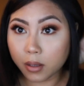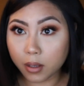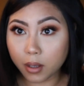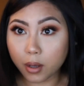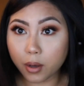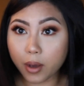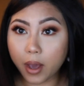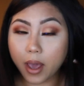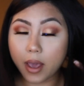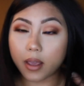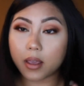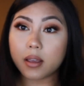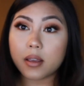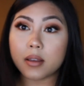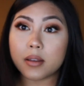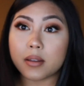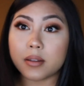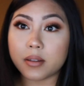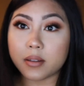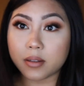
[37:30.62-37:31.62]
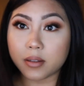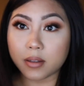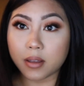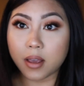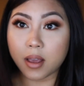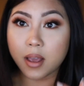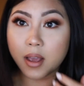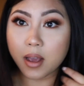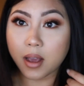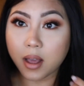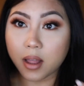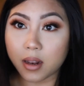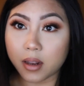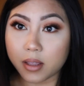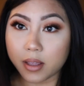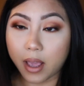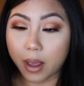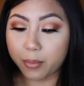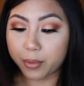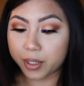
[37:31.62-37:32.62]
Okay.
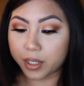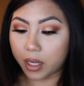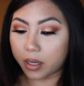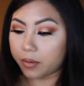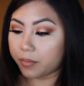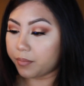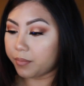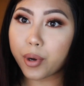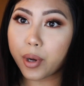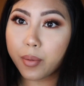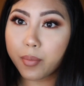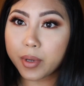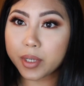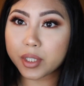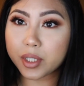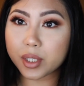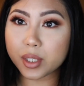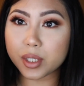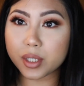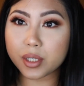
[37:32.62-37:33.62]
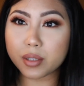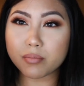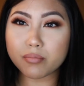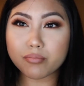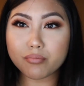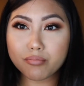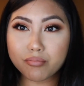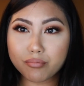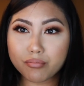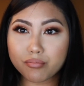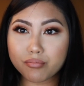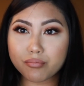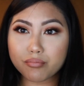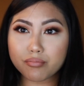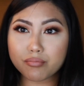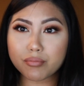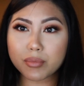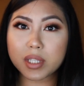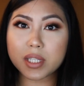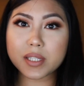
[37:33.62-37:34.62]
Yeah, we're done. Pretty much
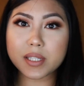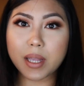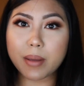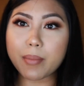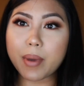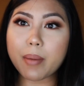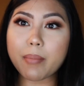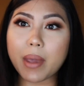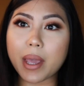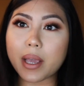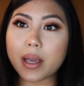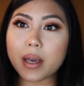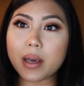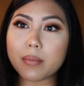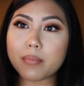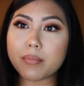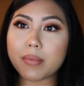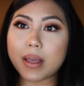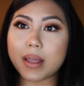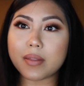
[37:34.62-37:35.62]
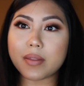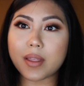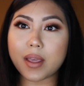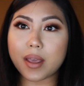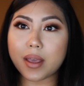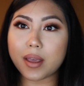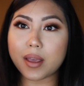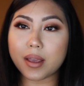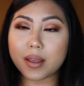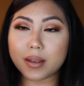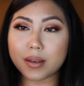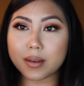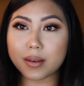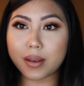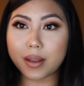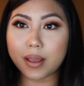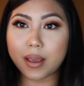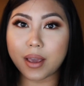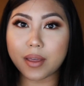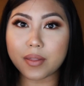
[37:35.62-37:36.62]
set my makeup and then
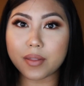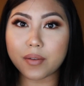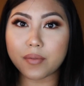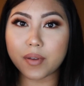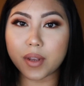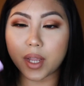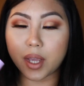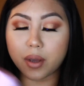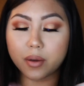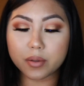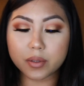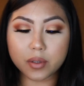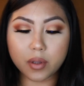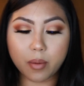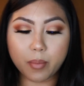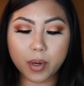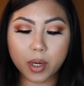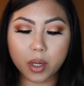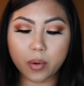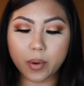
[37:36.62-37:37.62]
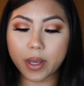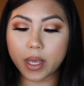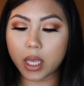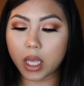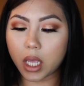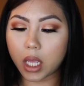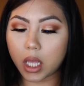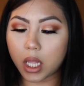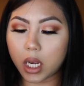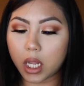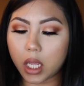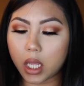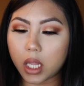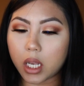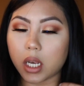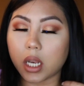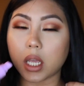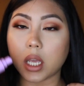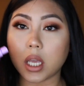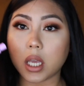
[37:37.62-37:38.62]
end the video. So I'm gonna go ahead
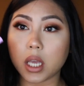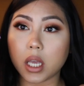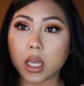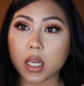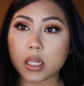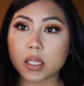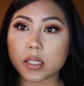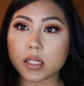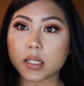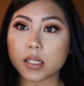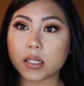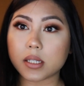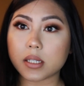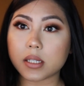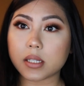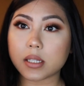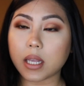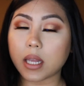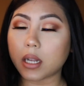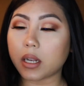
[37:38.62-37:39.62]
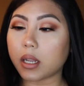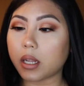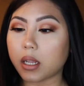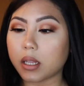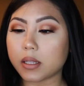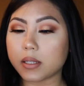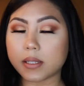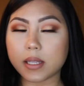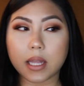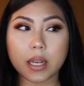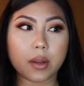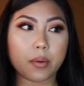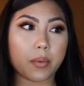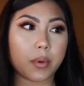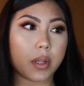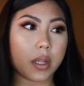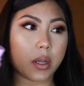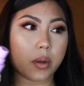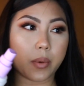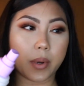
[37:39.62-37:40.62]
and set it
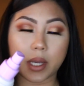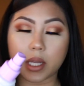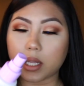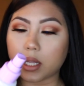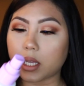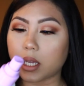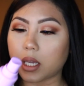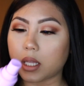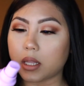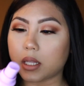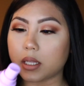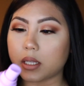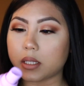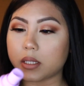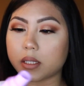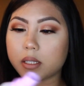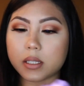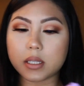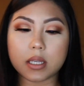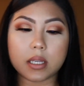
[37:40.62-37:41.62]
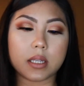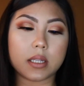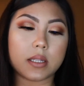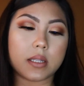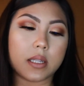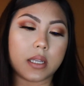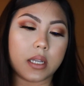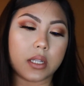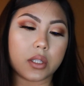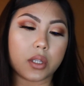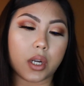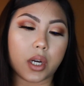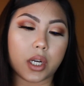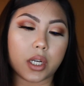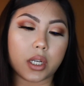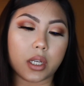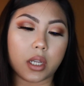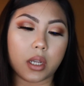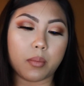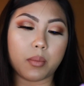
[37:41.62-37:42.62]
really quickly. This is the
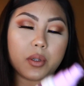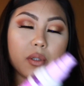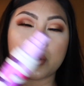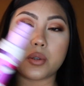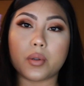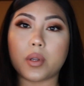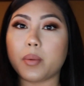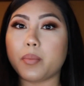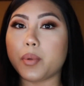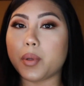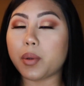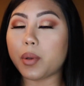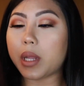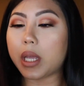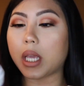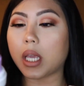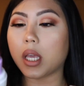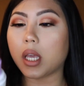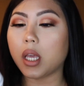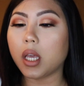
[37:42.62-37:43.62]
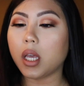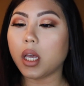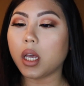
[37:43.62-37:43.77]
Tarte Double Duty Beauty